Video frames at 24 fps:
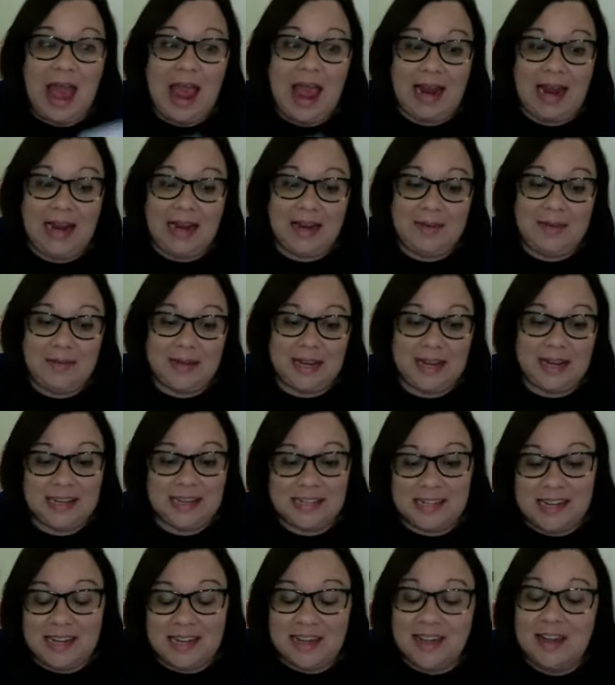And
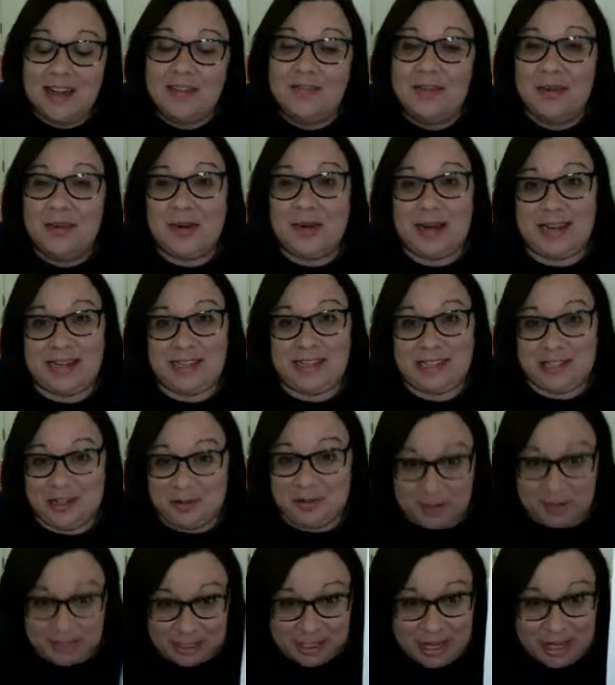because I love you guys so
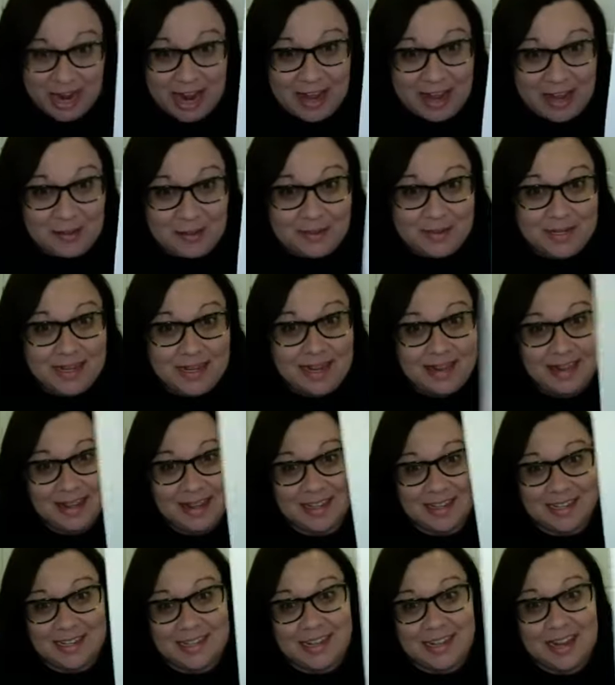much, I update
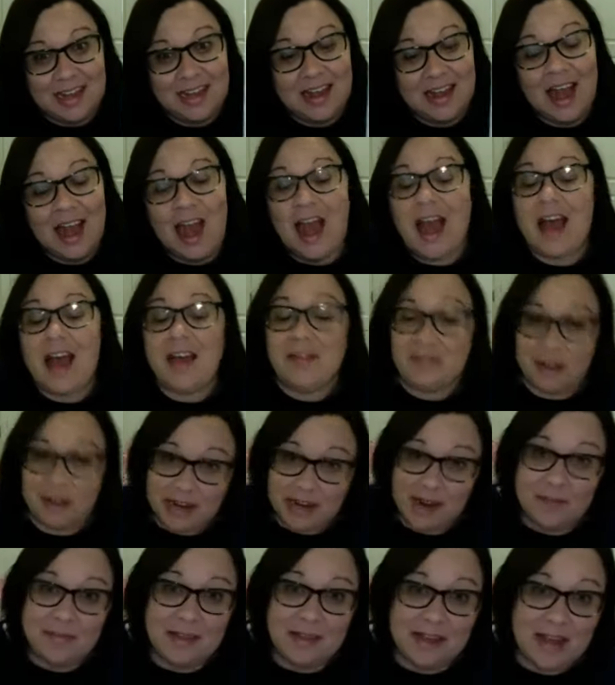this every
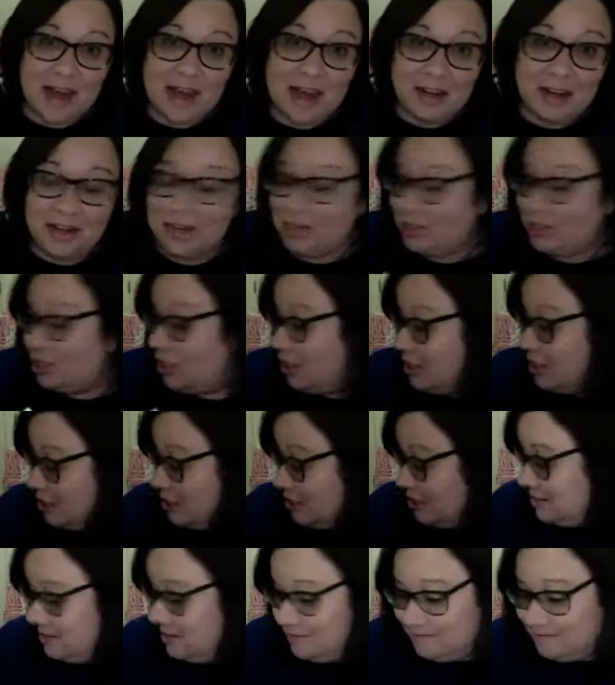time the catalog
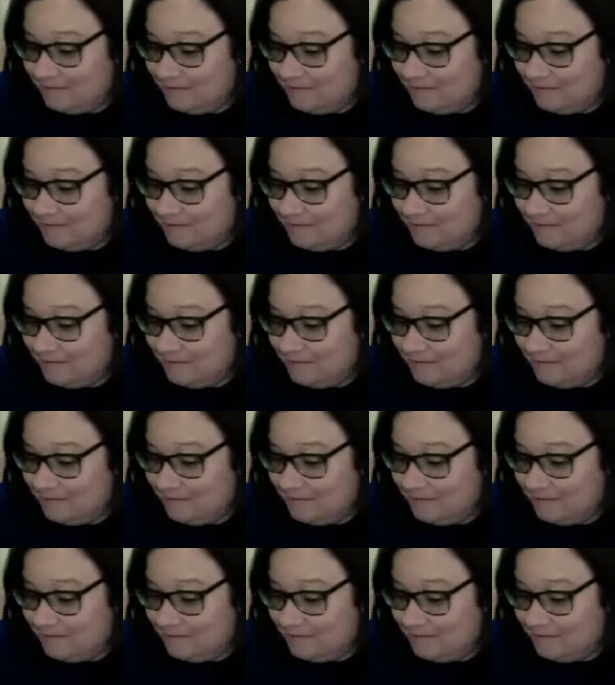changes.